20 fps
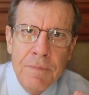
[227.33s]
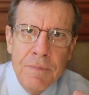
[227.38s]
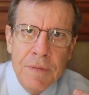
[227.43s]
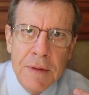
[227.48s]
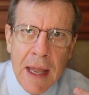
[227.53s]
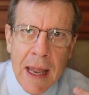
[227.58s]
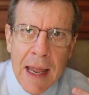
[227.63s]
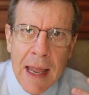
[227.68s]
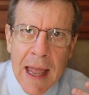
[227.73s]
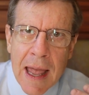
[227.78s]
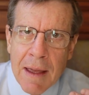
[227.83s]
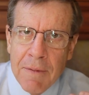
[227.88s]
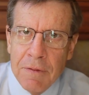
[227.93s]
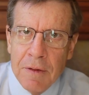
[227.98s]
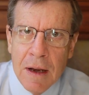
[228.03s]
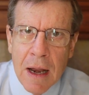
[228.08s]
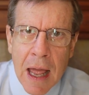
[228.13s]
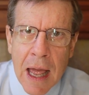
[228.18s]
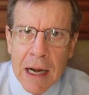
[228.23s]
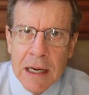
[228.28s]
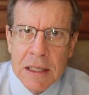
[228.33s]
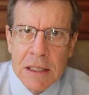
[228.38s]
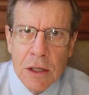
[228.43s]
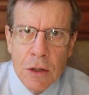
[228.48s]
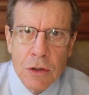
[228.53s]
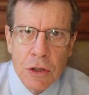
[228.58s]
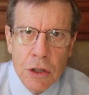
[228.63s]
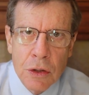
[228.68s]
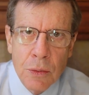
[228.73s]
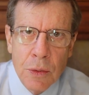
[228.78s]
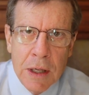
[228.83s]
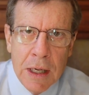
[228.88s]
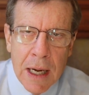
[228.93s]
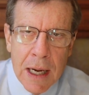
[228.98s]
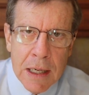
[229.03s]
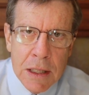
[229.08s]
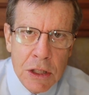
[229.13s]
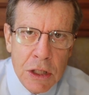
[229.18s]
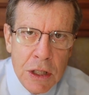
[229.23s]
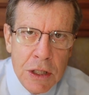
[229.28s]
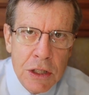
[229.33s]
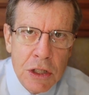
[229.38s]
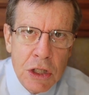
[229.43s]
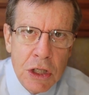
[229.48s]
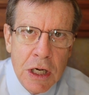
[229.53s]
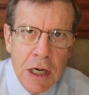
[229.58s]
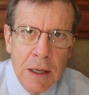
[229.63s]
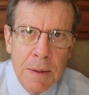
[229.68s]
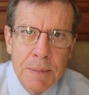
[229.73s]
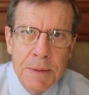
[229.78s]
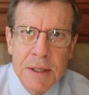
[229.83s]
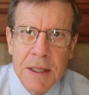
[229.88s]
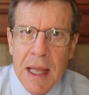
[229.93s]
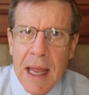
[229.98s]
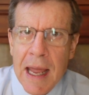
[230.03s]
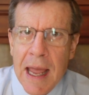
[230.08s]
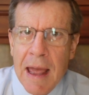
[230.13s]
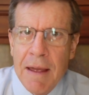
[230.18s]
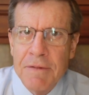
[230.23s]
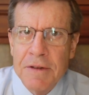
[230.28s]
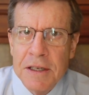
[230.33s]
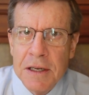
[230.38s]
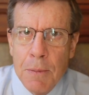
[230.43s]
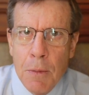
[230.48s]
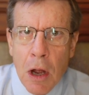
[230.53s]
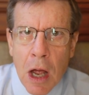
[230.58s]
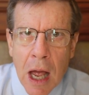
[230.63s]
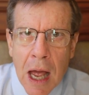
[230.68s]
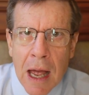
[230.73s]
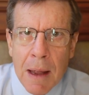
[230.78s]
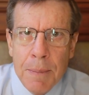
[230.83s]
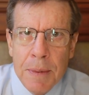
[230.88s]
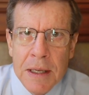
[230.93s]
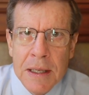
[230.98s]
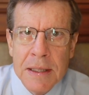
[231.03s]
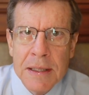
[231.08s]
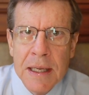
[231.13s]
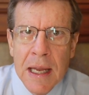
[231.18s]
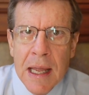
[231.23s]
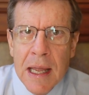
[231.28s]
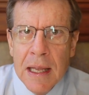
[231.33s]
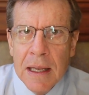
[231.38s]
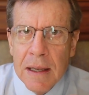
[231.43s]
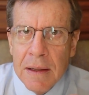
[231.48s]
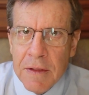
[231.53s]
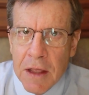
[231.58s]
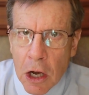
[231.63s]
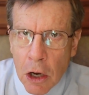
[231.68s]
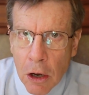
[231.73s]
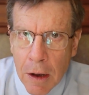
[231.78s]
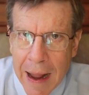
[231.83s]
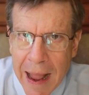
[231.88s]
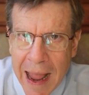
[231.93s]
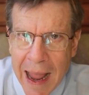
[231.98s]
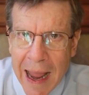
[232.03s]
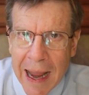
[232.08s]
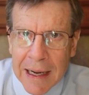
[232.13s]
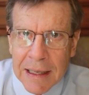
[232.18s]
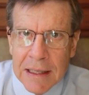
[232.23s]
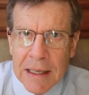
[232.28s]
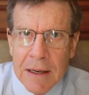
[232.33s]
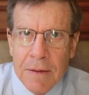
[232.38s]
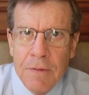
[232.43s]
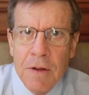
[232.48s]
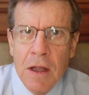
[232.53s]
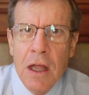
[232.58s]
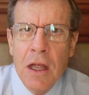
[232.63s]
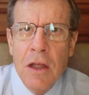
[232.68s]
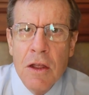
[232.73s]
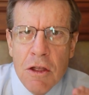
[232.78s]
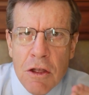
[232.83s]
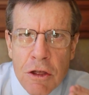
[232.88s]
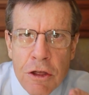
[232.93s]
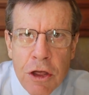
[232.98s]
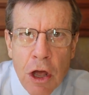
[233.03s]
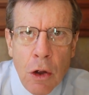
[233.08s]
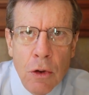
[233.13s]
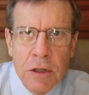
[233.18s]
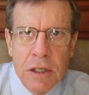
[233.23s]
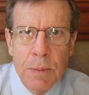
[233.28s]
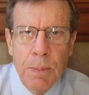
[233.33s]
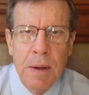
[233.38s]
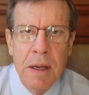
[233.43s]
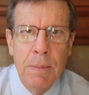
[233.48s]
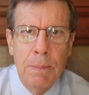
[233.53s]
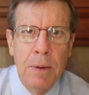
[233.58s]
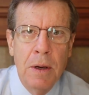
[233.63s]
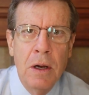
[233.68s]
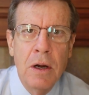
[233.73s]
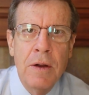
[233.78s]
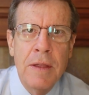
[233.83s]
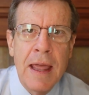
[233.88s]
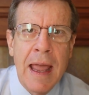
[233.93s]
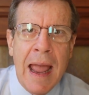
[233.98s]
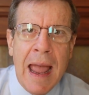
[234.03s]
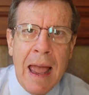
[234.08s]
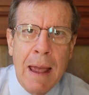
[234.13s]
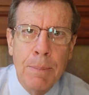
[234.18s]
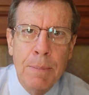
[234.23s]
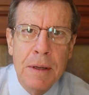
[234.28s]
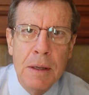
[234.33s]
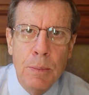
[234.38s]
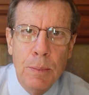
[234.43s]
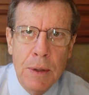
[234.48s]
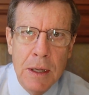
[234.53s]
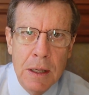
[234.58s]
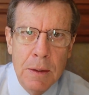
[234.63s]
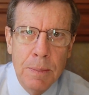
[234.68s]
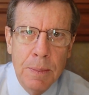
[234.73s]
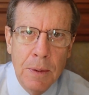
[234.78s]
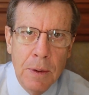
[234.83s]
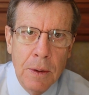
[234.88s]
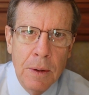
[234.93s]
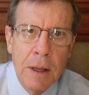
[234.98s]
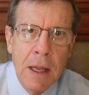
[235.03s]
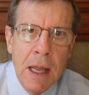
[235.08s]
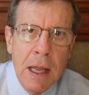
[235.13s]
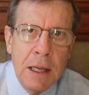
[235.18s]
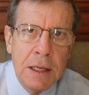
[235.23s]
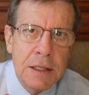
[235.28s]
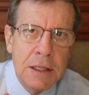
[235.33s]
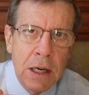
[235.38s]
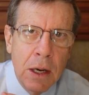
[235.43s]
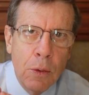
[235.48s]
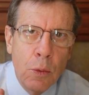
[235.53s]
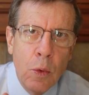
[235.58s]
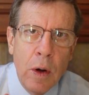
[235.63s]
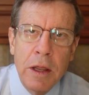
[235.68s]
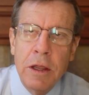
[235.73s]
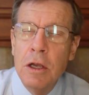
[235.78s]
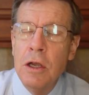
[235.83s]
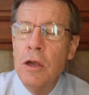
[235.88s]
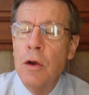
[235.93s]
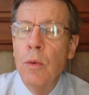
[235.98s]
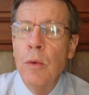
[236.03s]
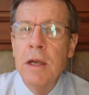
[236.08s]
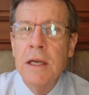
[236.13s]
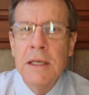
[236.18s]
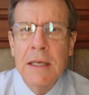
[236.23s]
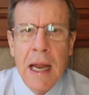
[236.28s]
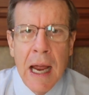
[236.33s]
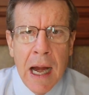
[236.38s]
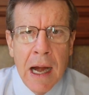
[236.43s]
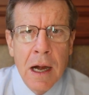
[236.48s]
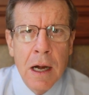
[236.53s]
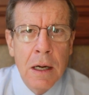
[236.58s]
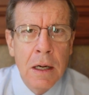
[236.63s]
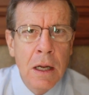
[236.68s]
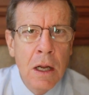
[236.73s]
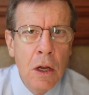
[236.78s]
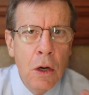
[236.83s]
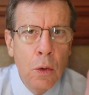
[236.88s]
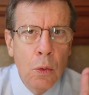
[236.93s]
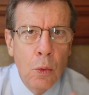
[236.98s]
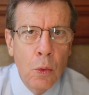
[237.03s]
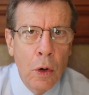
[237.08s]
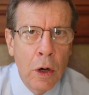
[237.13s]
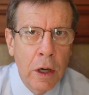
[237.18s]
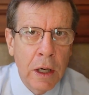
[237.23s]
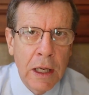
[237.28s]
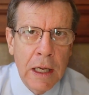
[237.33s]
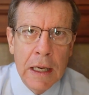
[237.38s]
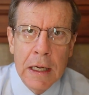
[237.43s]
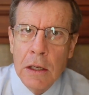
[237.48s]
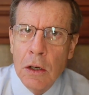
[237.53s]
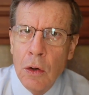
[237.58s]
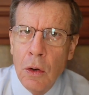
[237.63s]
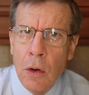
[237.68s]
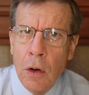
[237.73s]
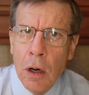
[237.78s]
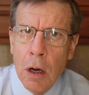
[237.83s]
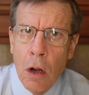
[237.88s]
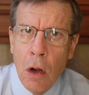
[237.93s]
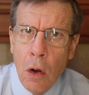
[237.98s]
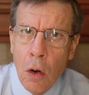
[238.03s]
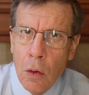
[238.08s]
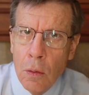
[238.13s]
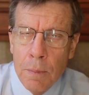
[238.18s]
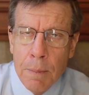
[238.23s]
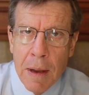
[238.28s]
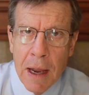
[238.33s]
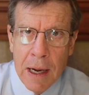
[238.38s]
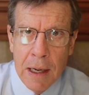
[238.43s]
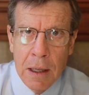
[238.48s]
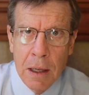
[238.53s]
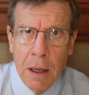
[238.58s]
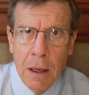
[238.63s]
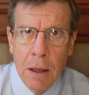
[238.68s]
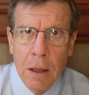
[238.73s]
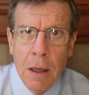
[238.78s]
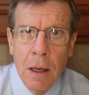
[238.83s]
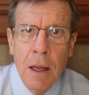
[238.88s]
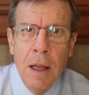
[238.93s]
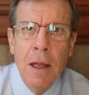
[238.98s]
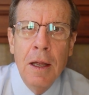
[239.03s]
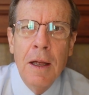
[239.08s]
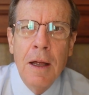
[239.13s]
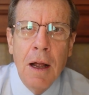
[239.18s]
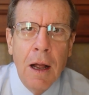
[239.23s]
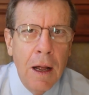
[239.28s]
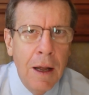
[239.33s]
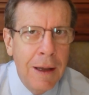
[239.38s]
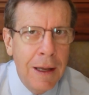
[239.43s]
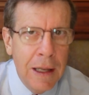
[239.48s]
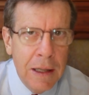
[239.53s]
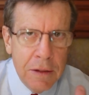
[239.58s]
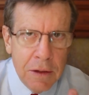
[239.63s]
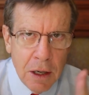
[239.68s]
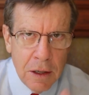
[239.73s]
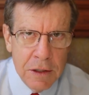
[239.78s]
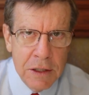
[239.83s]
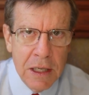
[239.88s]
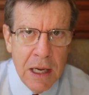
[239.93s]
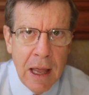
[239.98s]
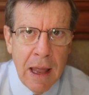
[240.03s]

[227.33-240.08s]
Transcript: they have a lot of social relationships, they have some hobbies that are active. Those people are the happy people. So whether you're retired, working, or a homemaker, there's